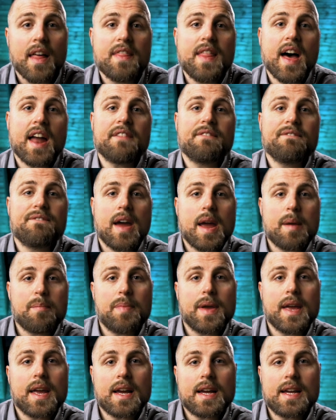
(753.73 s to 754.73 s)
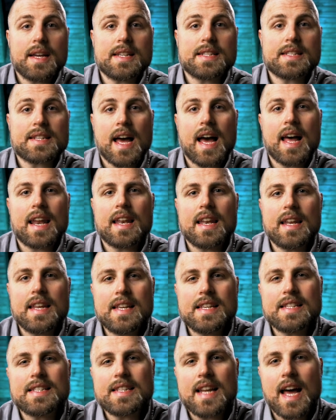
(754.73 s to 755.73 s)
that vaping is at
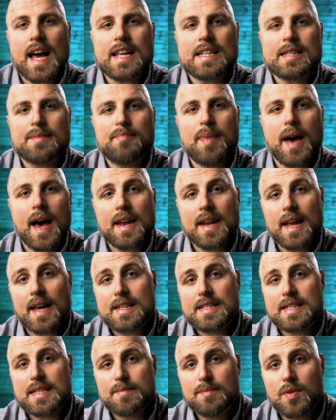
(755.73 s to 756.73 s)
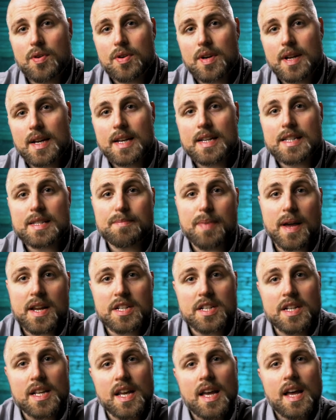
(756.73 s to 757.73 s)
least as bad as smoking,
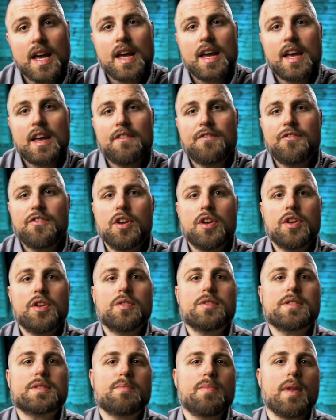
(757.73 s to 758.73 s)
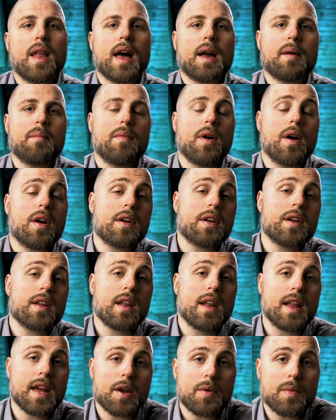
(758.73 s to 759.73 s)
especially if you use black
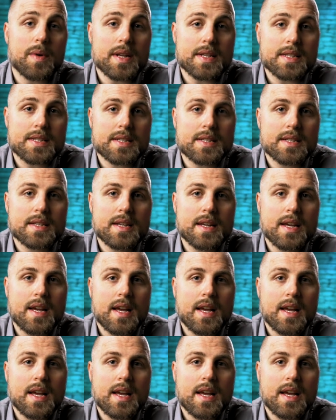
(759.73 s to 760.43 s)
market liquids.